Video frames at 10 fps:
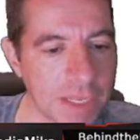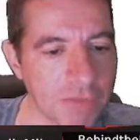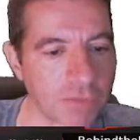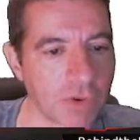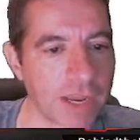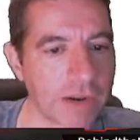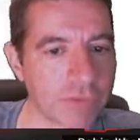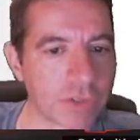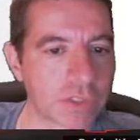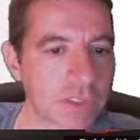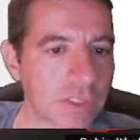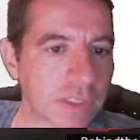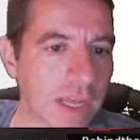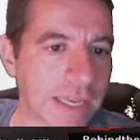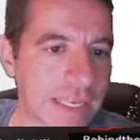in forever.
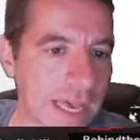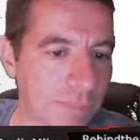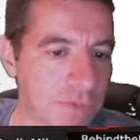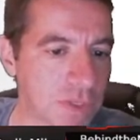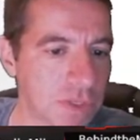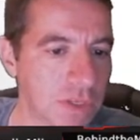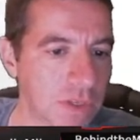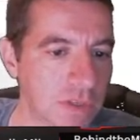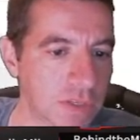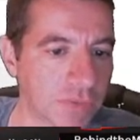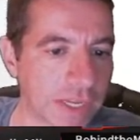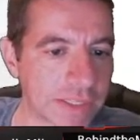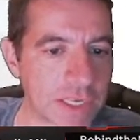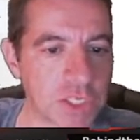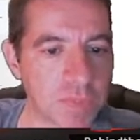I kept
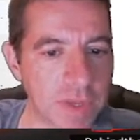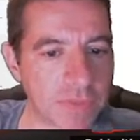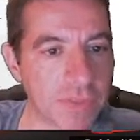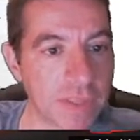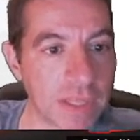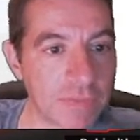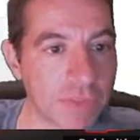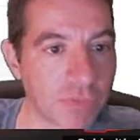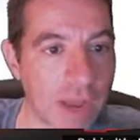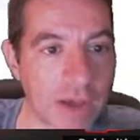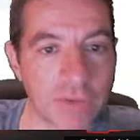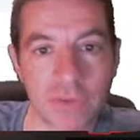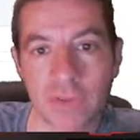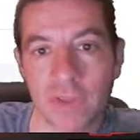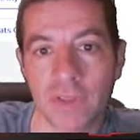Devontae Smith in the 11th round.
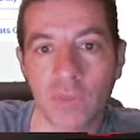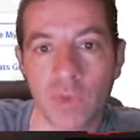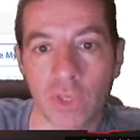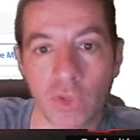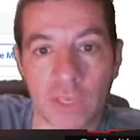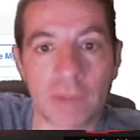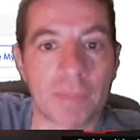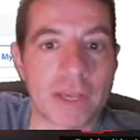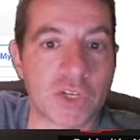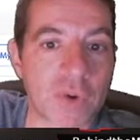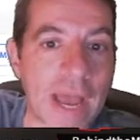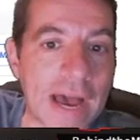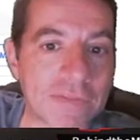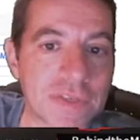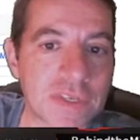When you look at my
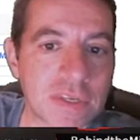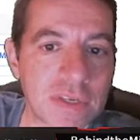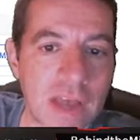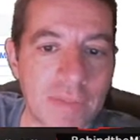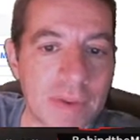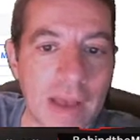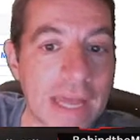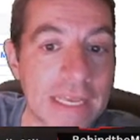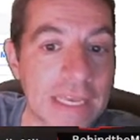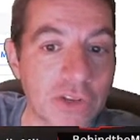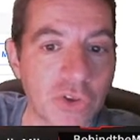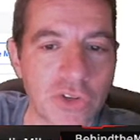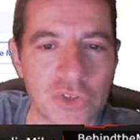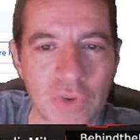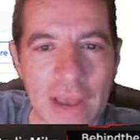drafts, I didn't get a good
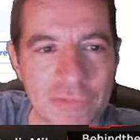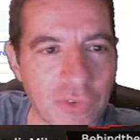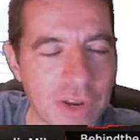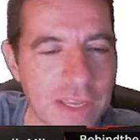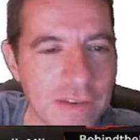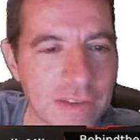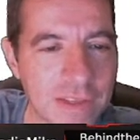draft grade.